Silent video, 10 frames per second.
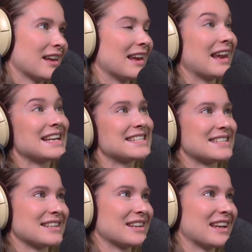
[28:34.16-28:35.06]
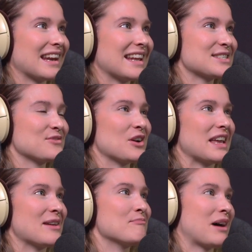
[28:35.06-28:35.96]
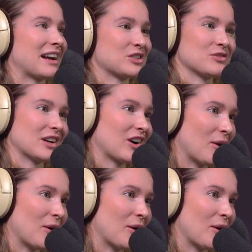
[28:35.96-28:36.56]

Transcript: less, less of an impact-driven